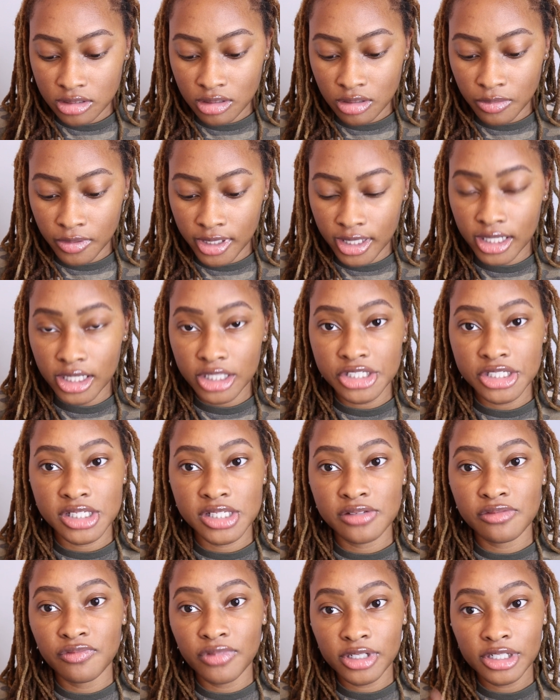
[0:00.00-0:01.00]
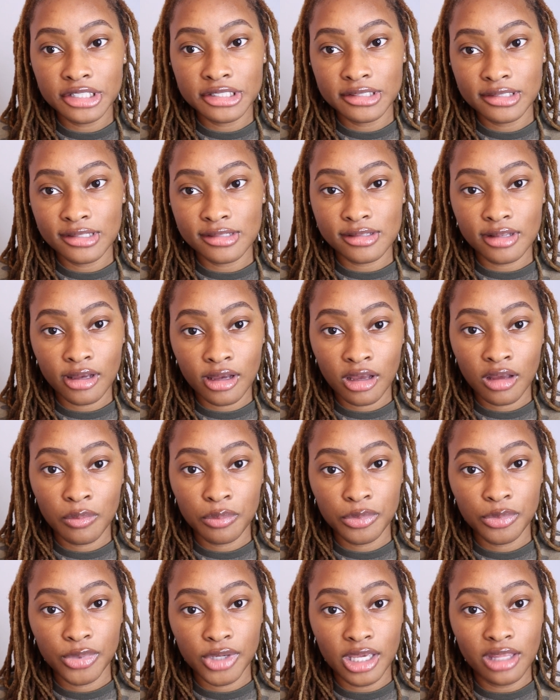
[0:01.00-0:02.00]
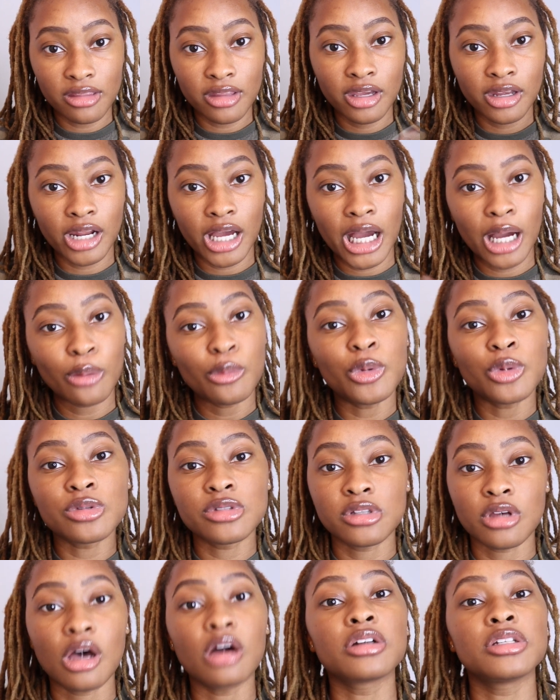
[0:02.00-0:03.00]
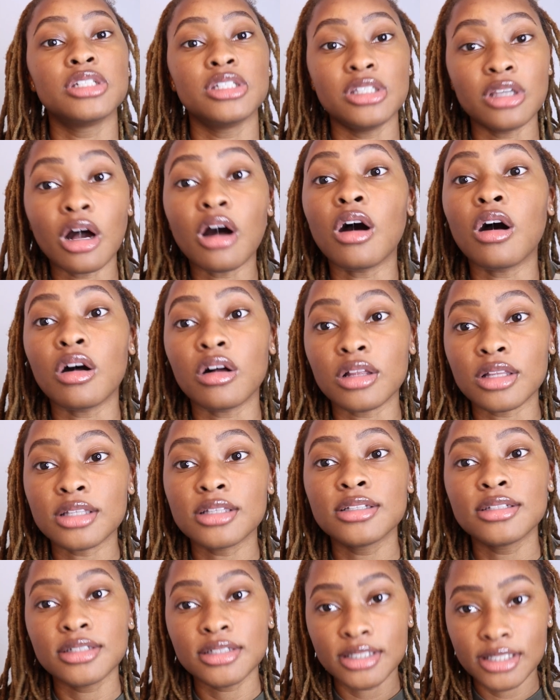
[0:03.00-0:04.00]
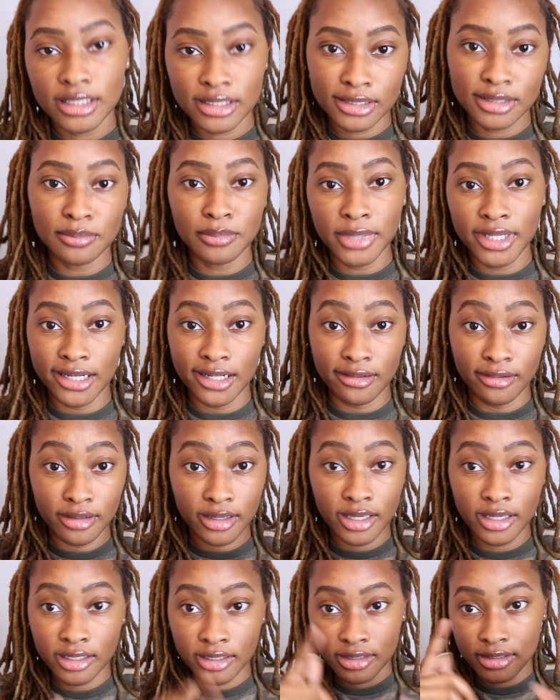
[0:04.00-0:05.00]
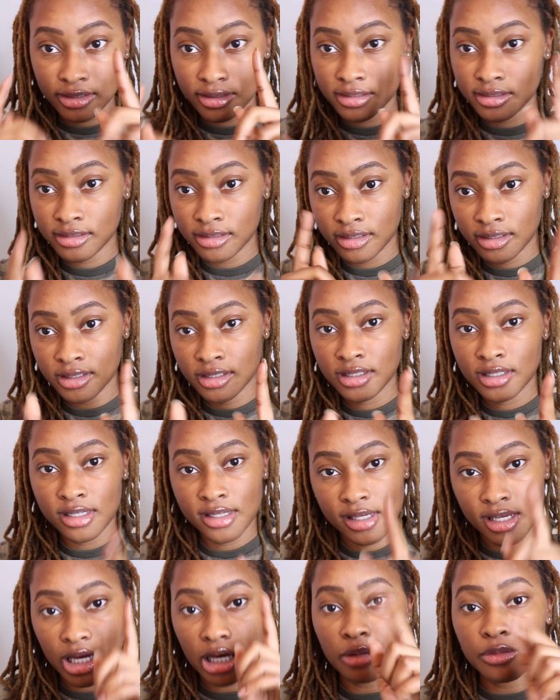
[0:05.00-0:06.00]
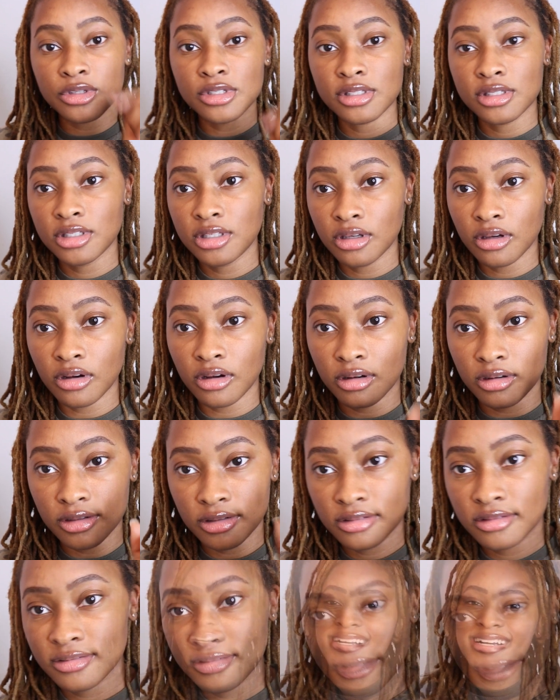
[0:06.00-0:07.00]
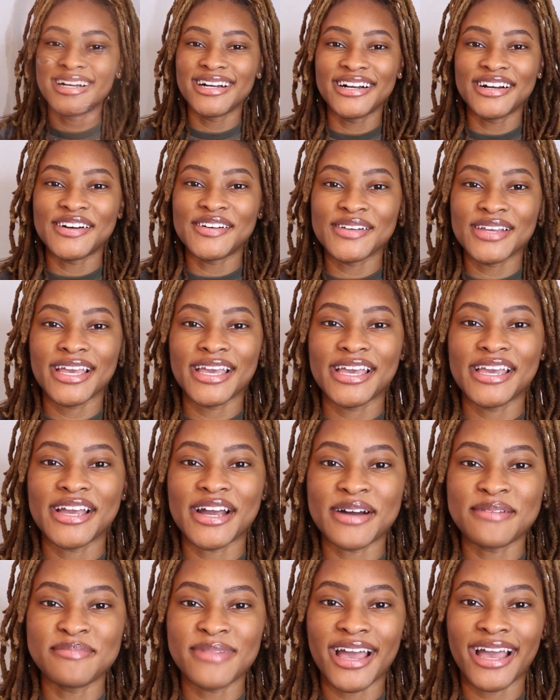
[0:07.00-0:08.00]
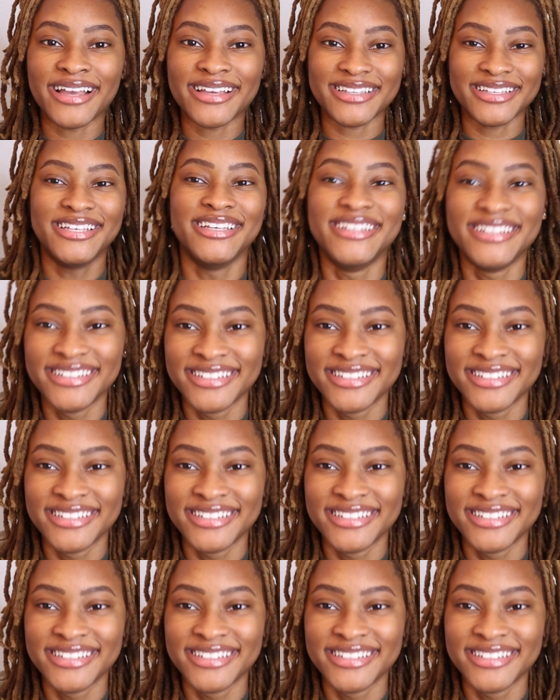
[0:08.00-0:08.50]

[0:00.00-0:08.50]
to go ahead and just finish this up, and then I will talk to y'all in a minute, okay? I will see y'all. Okay, I'm back.